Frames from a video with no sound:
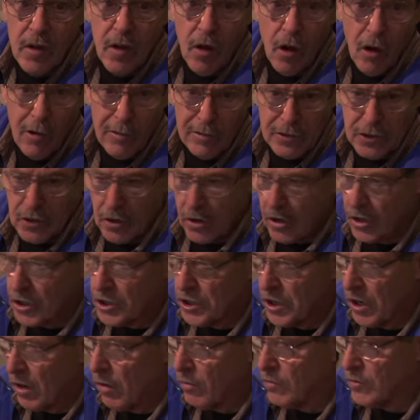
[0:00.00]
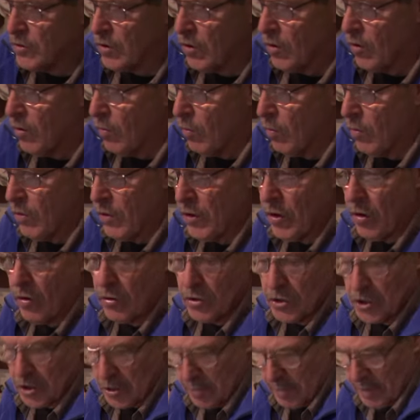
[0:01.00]
horizontal shelves with the
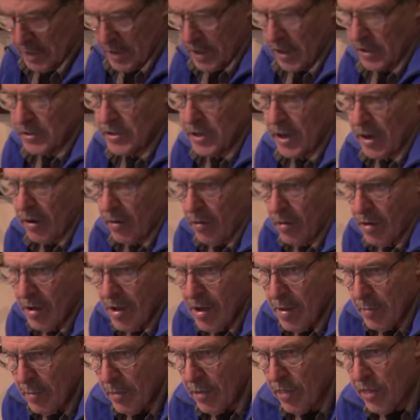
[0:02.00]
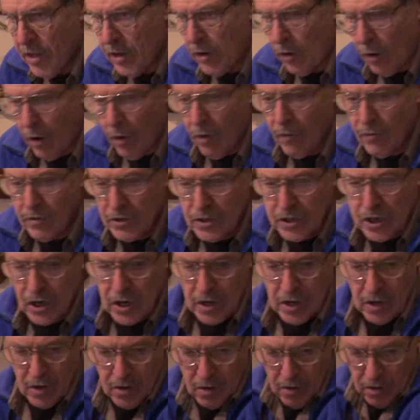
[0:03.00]
notches to be cut out, but then
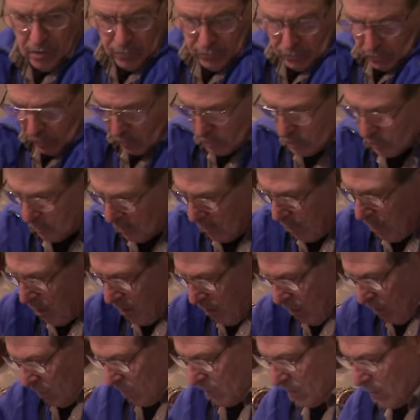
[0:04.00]
obviously I've got to mark